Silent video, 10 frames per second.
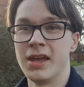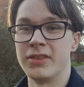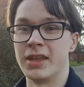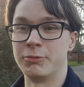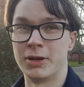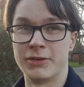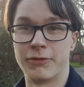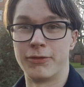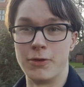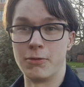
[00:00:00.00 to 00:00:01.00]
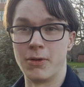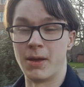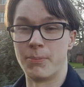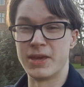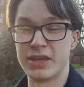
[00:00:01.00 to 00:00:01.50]
then went through a
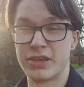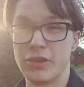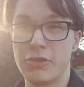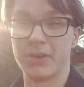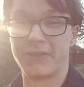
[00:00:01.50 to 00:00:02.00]
PQ and I